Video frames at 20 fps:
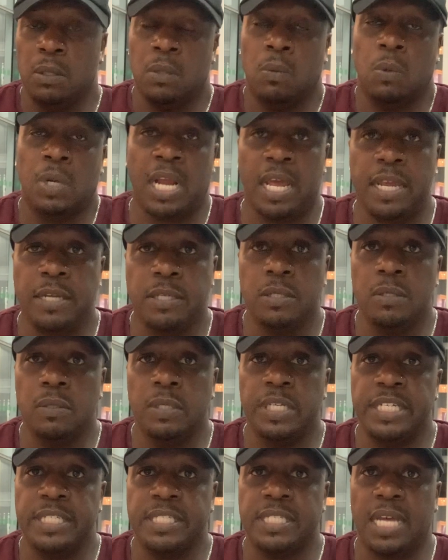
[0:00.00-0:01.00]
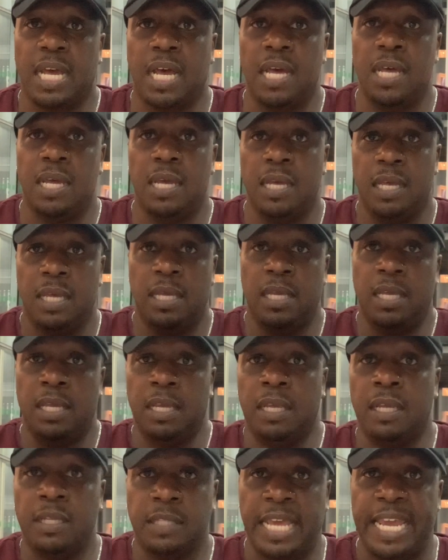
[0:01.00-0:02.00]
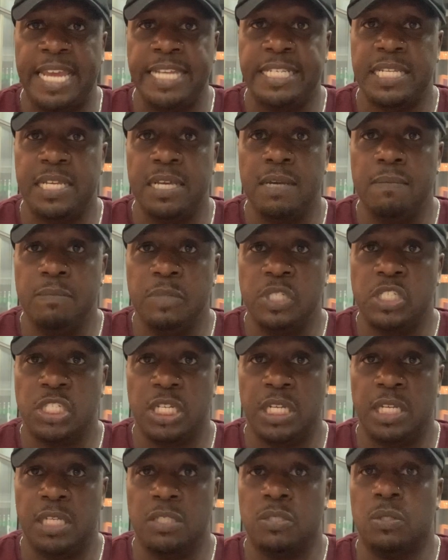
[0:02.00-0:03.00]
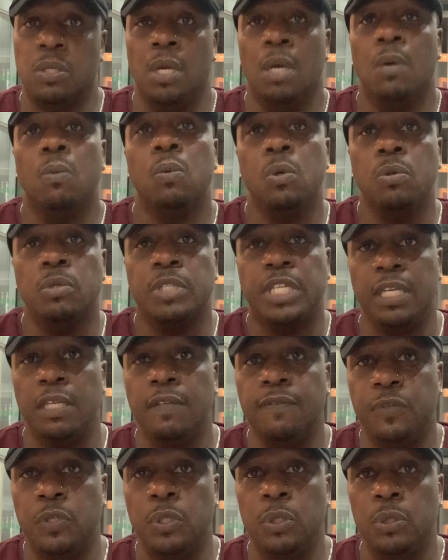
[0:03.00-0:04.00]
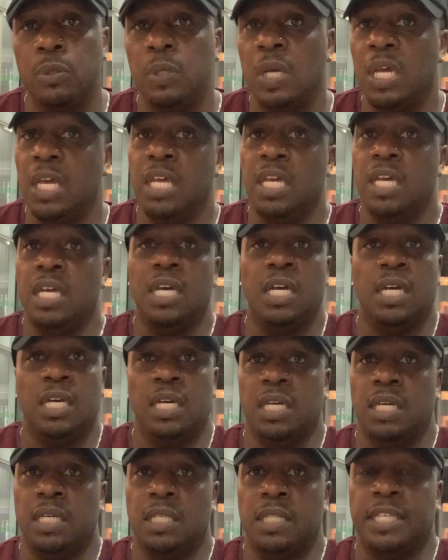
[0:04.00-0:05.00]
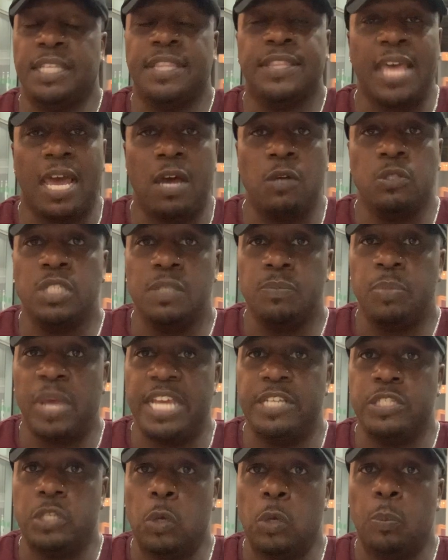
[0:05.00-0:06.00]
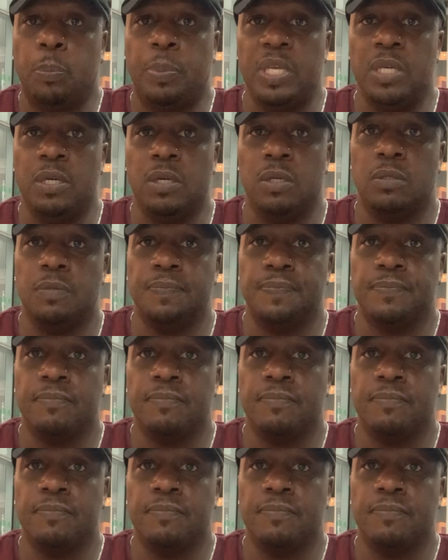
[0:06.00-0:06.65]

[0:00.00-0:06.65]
What I do is the ATM machines will give you the 1,000 peso bill.